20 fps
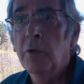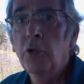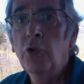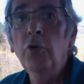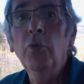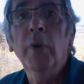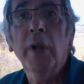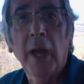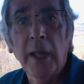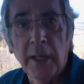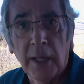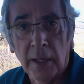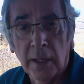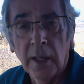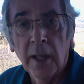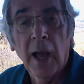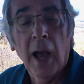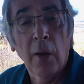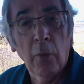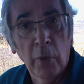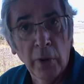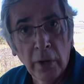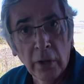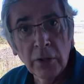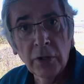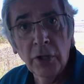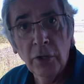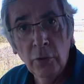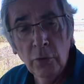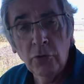do what I did. I went
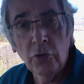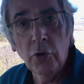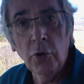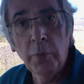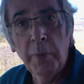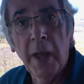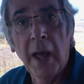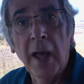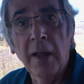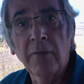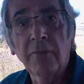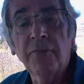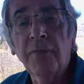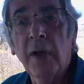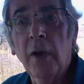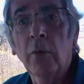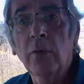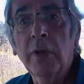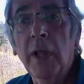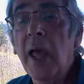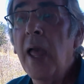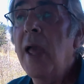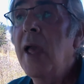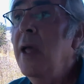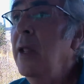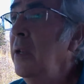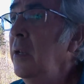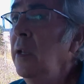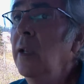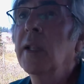onto YouTube and found
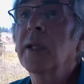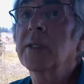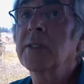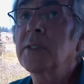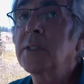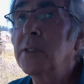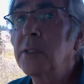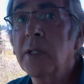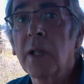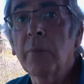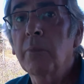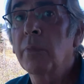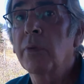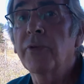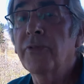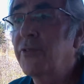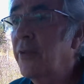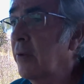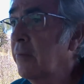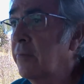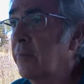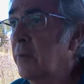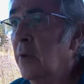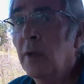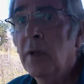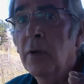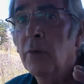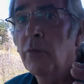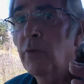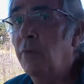endless numbers of
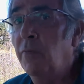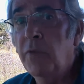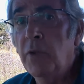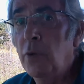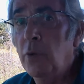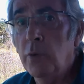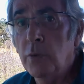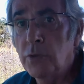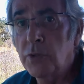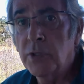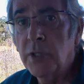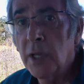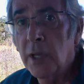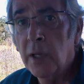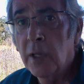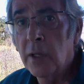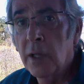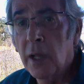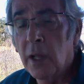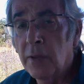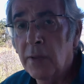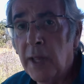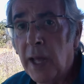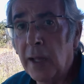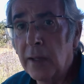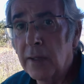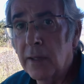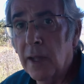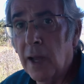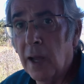reviews
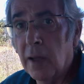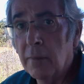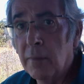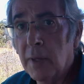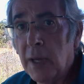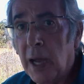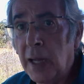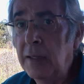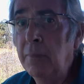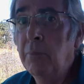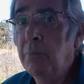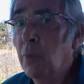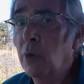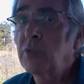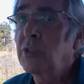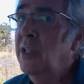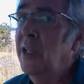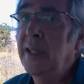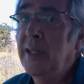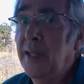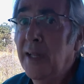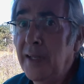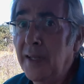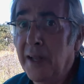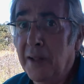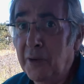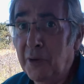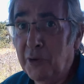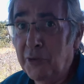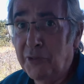that I mostly
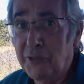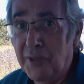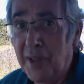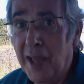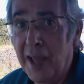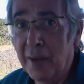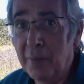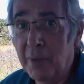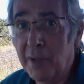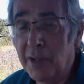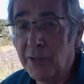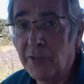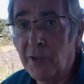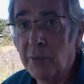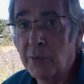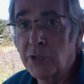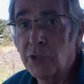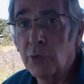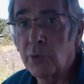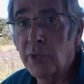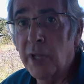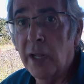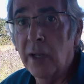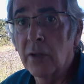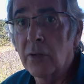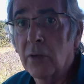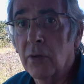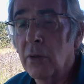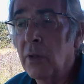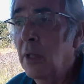didn't understand because they were so
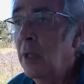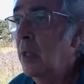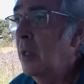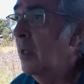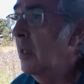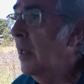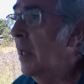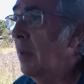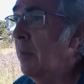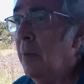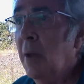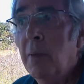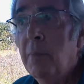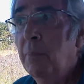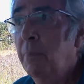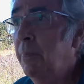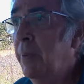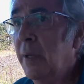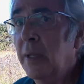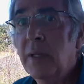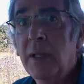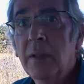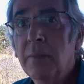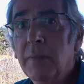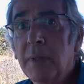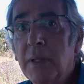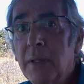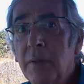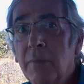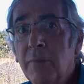technical. But
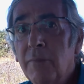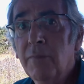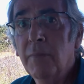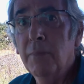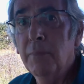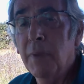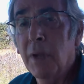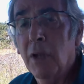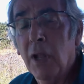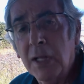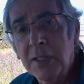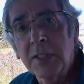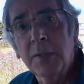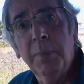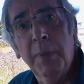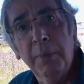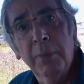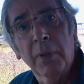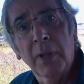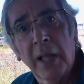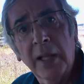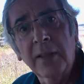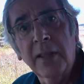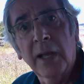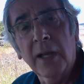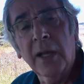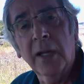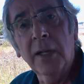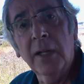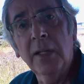lots of people like
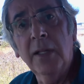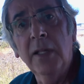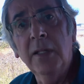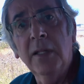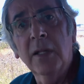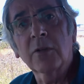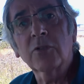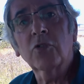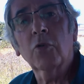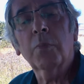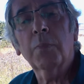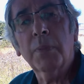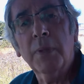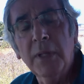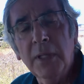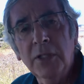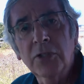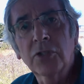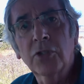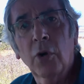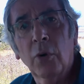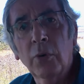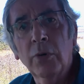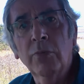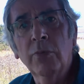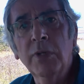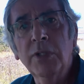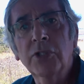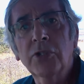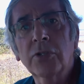that kind of detail. So please go
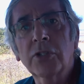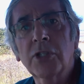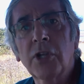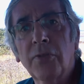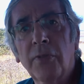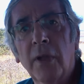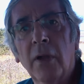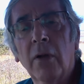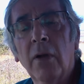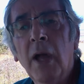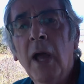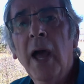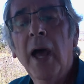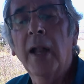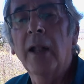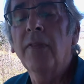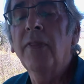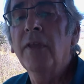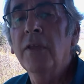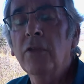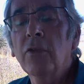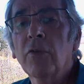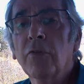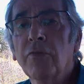and research it there, and I think